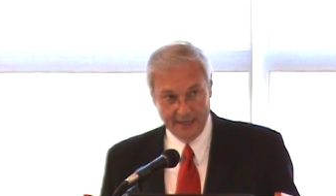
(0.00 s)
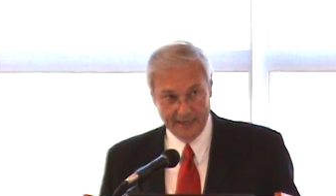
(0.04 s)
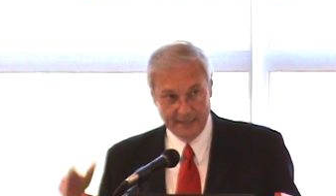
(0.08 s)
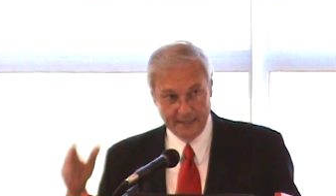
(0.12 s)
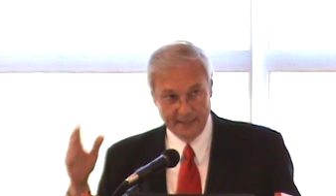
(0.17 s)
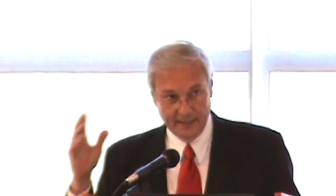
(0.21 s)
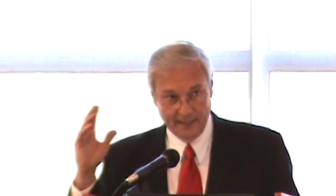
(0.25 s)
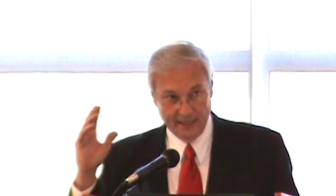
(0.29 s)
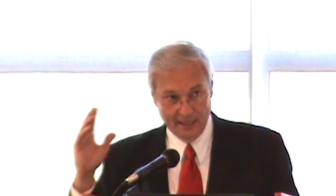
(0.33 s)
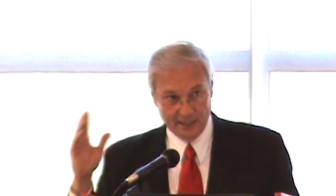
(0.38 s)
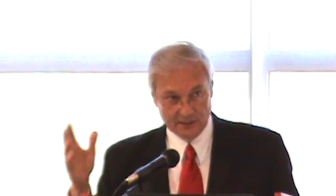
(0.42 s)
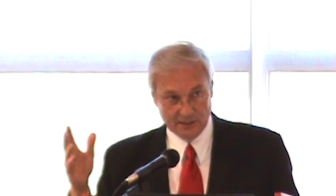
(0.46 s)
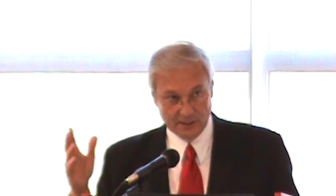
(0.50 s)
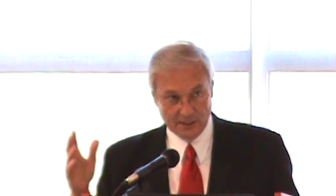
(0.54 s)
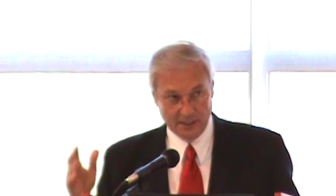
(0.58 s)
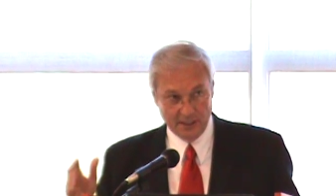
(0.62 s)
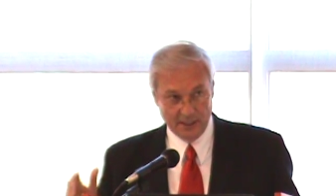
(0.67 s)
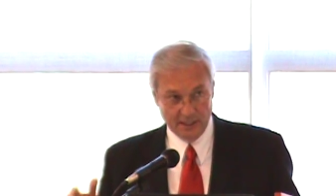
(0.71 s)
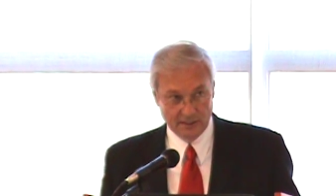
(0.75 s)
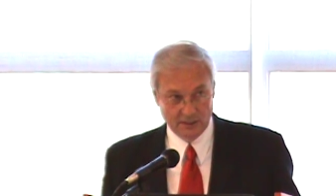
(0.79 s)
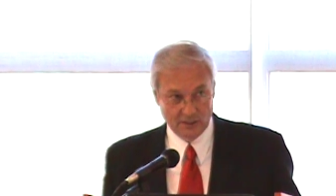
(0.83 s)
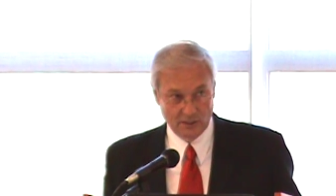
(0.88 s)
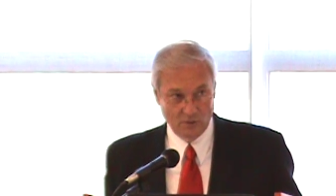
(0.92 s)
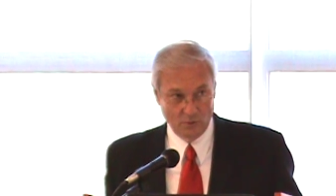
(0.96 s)
and he has
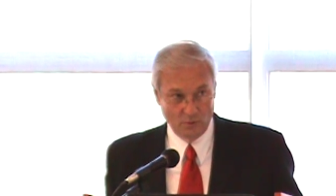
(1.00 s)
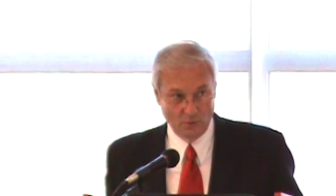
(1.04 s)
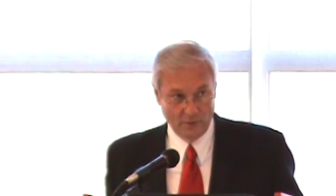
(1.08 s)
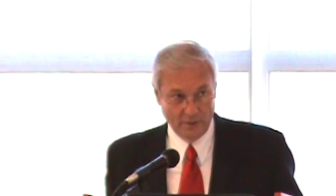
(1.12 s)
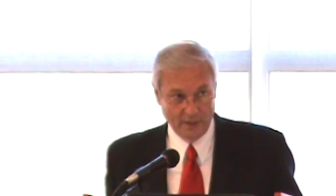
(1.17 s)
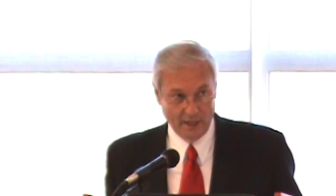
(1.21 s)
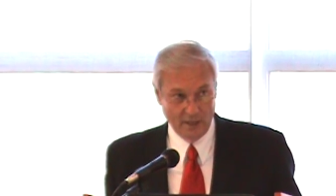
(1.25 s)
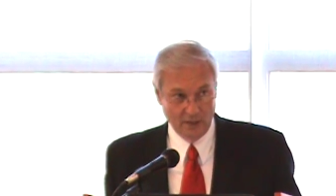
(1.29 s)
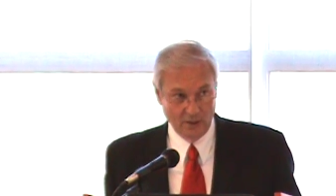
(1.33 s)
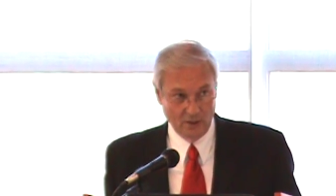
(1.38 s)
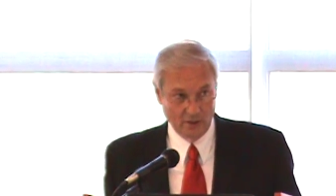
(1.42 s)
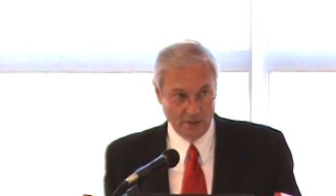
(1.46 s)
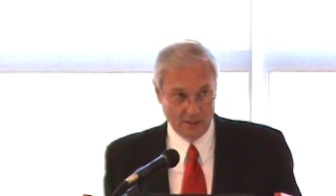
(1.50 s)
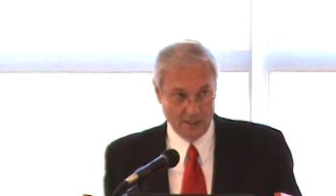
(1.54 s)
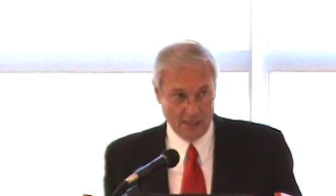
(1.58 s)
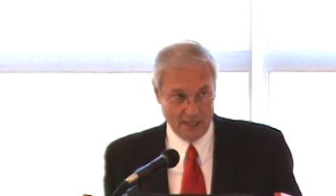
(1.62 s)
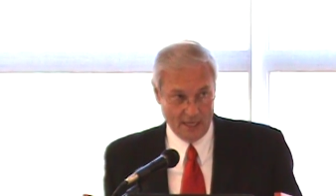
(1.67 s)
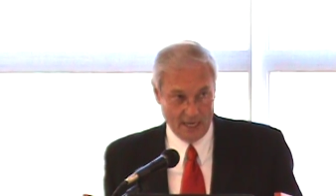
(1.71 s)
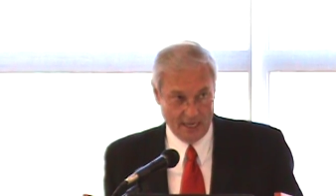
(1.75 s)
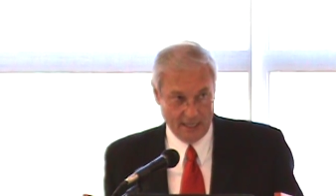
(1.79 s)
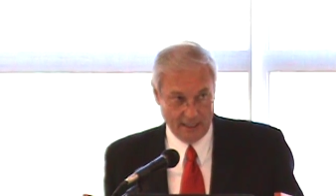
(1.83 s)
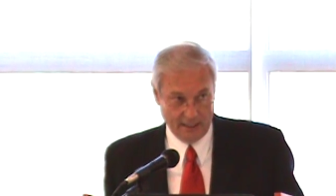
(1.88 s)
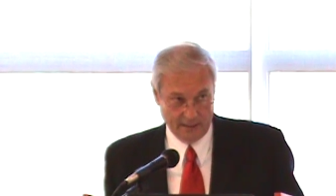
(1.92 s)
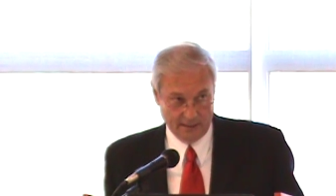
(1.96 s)
to catch it without
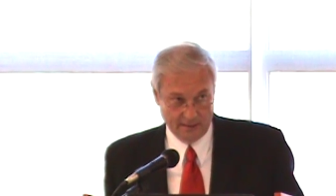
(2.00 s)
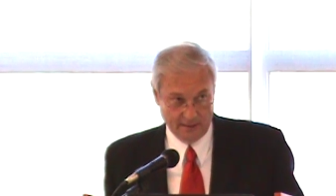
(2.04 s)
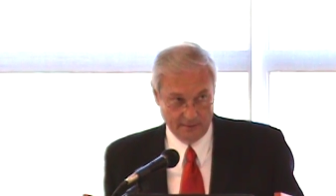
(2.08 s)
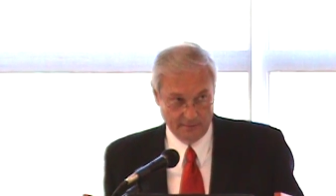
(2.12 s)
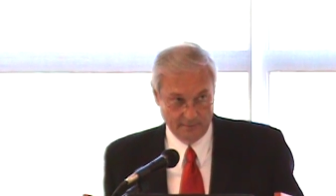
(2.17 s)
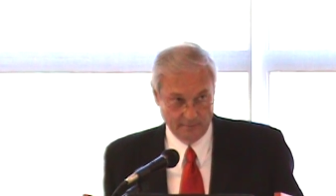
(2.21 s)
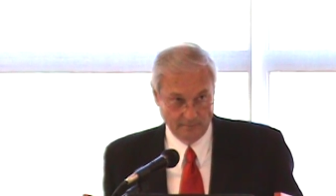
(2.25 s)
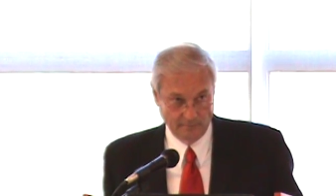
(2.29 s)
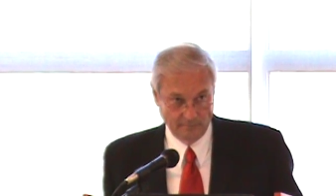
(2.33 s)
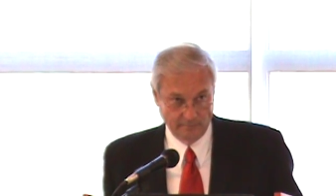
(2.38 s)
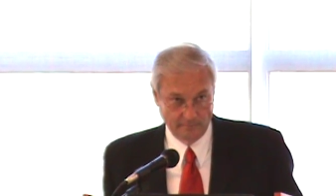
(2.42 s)
looking at it.